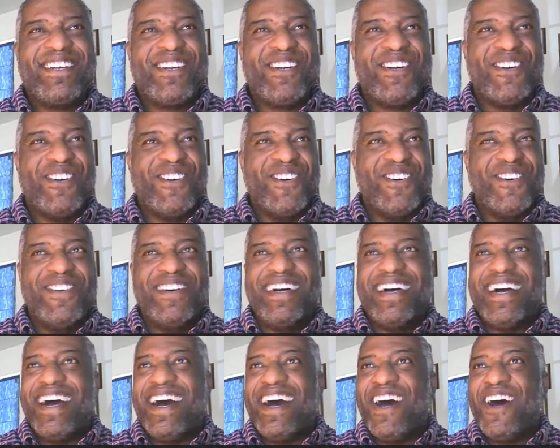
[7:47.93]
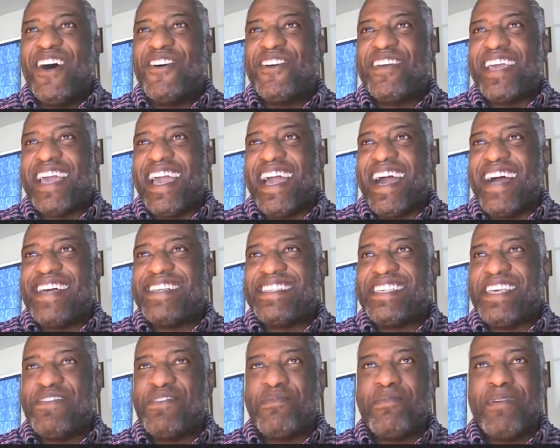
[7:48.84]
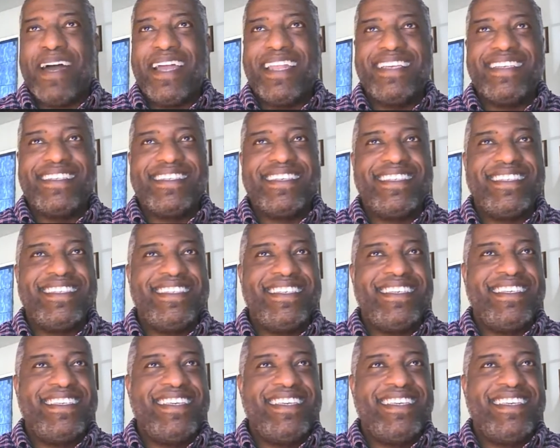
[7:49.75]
Cool. Okay, I see everybody's